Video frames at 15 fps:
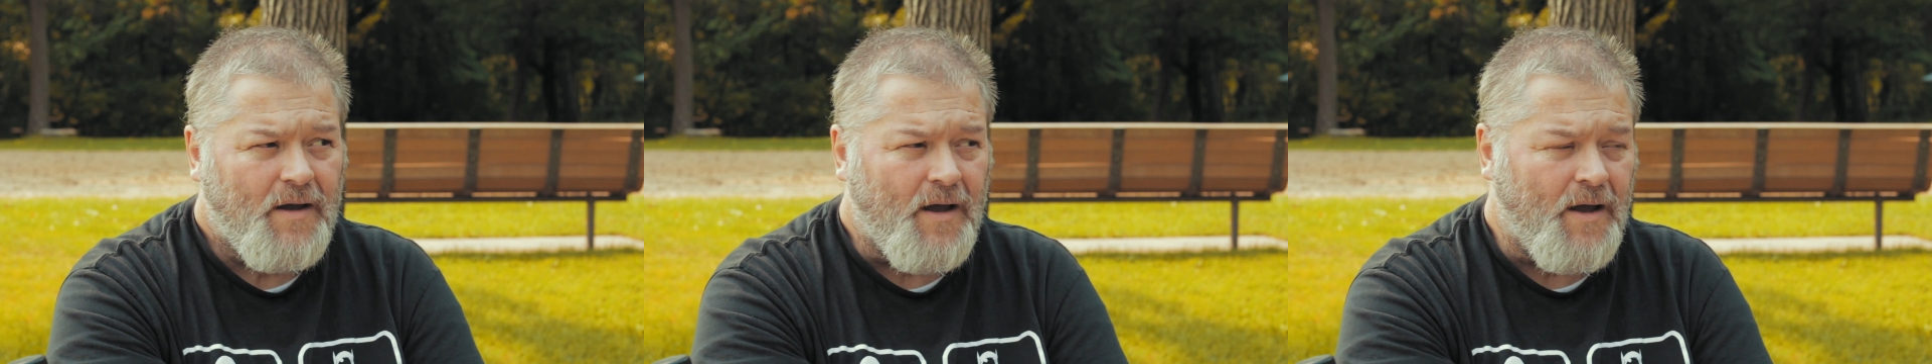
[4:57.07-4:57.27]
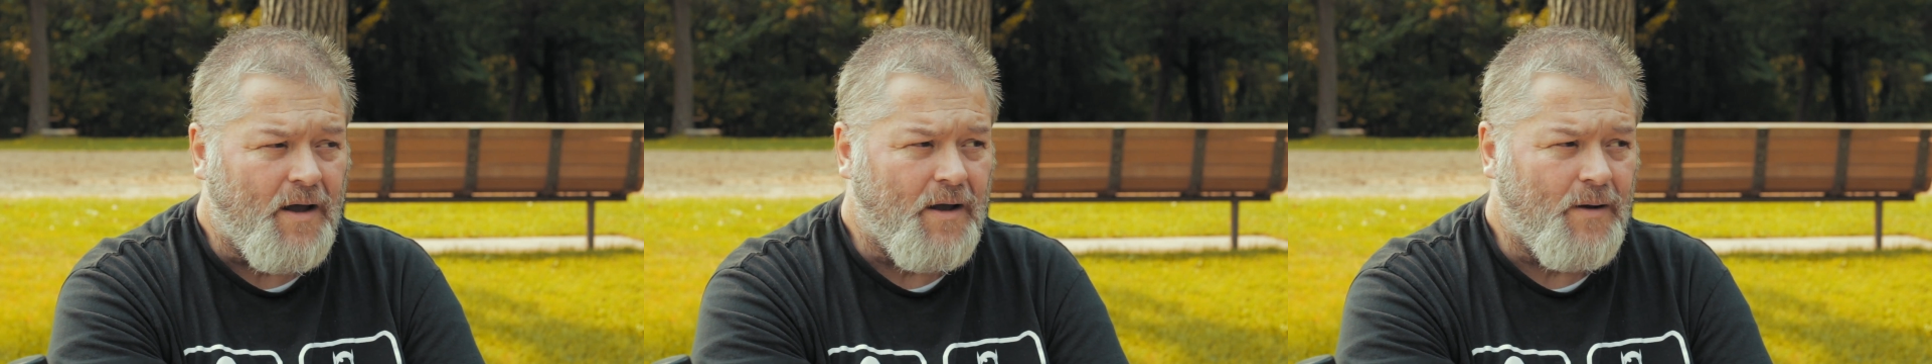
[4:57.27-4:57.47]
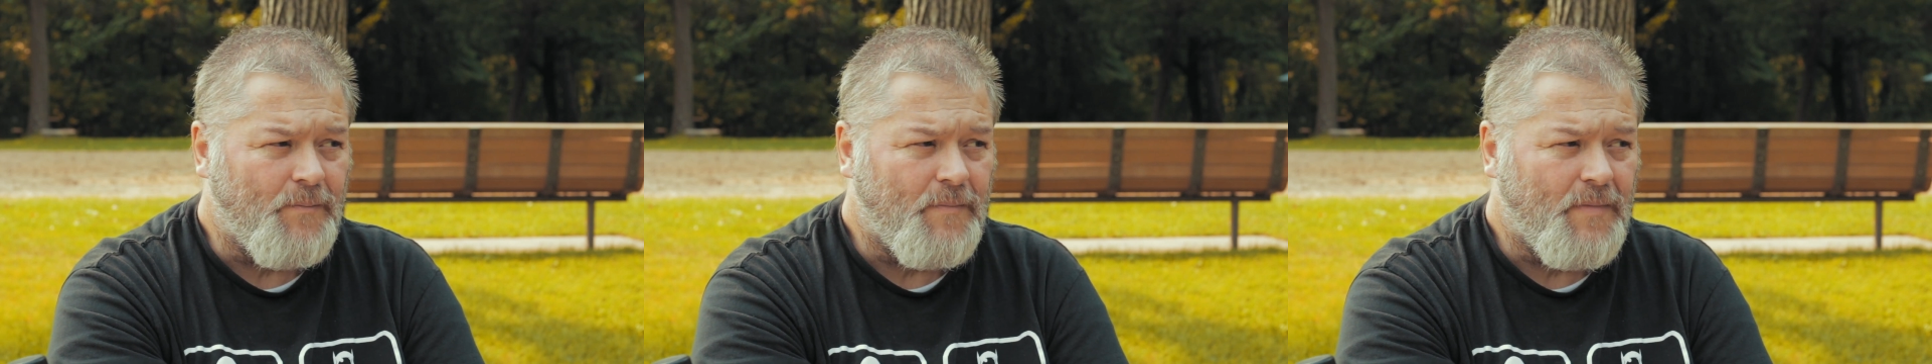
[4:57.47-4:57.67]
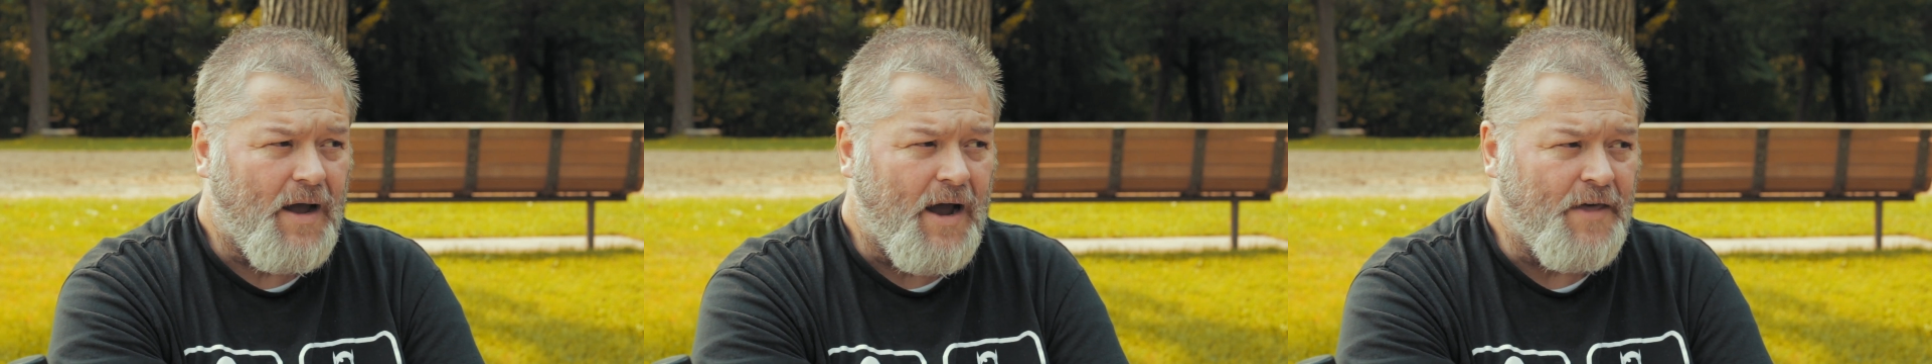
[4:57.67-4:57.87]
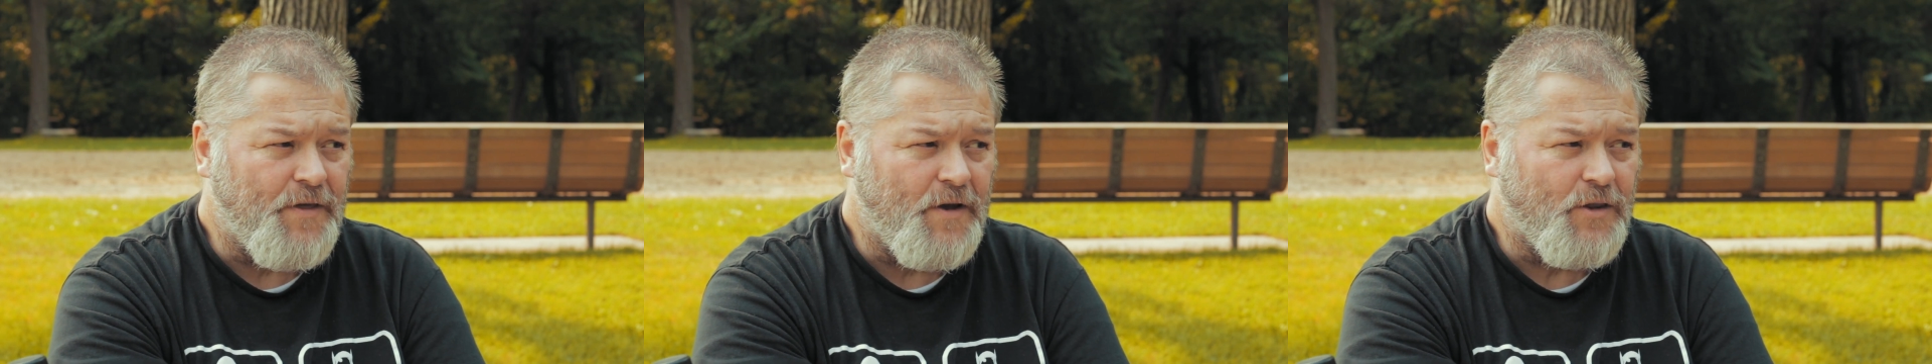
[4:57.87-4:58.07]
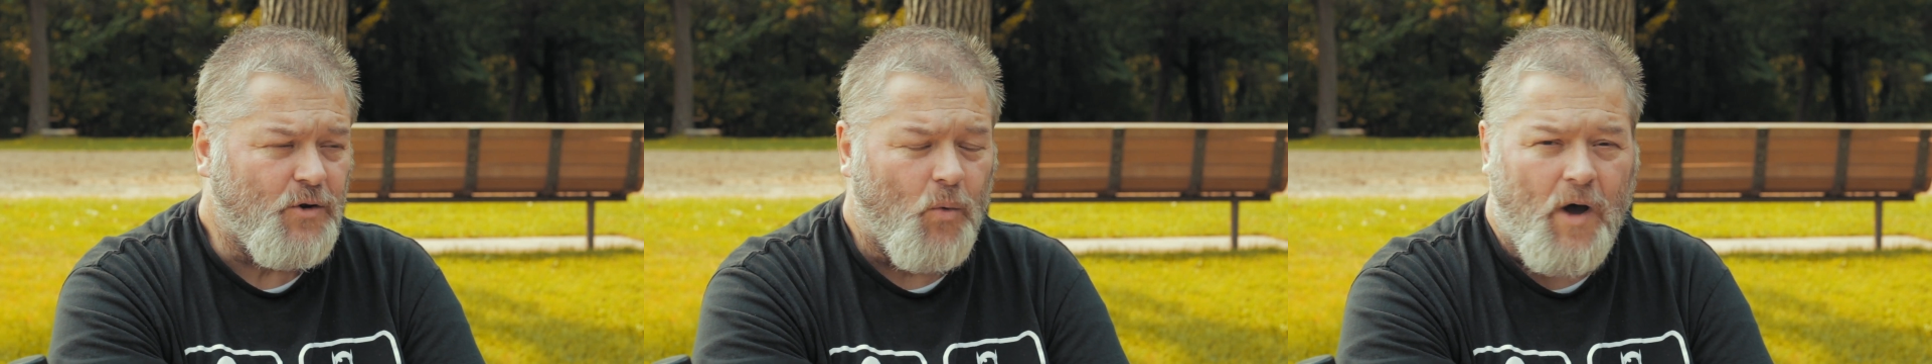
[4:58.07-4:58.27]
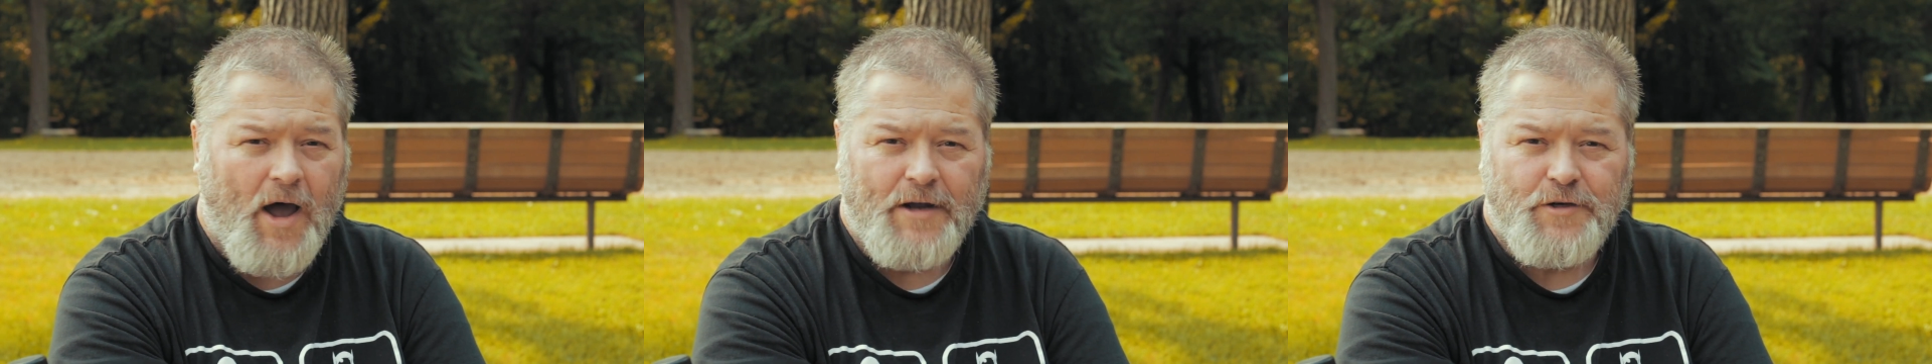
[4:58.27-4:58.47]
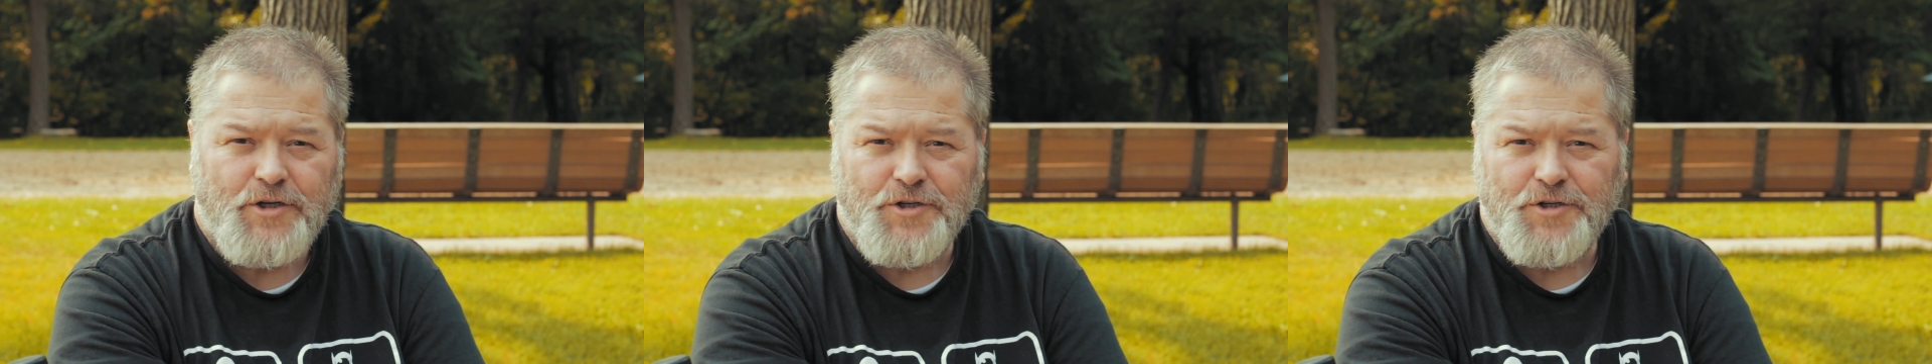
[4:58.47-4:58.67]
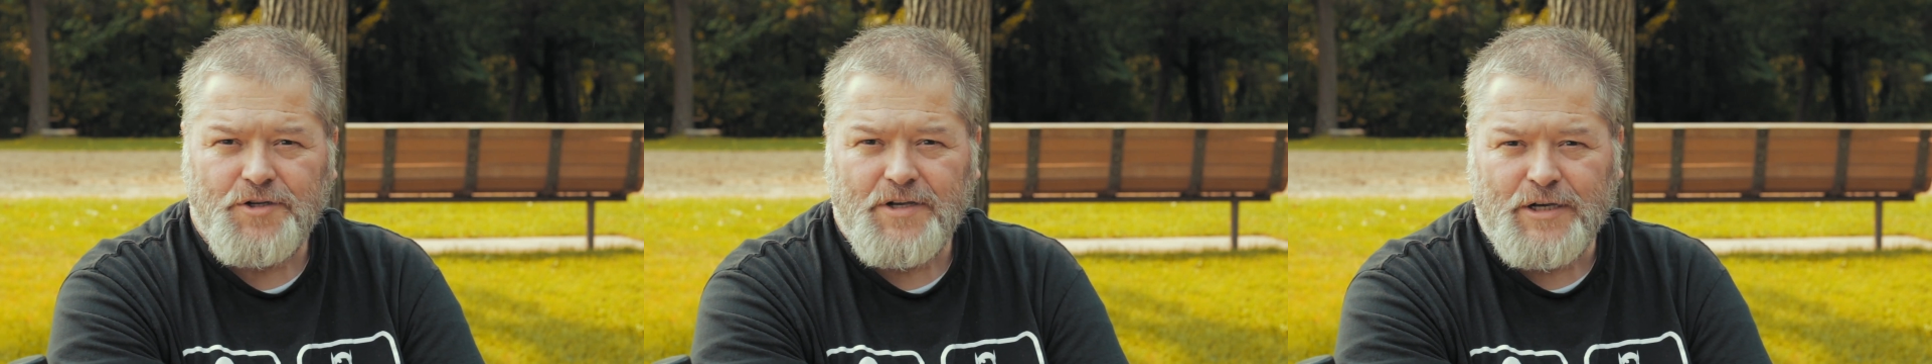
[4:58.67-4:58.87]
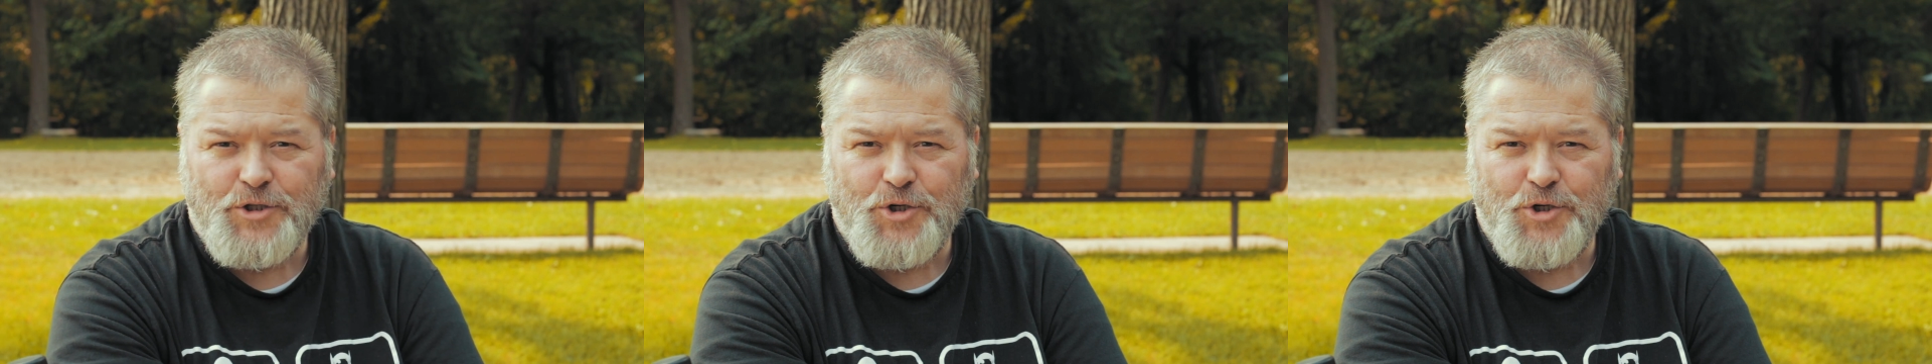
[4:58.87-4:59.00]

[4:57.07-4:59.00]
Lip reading: I think the watch is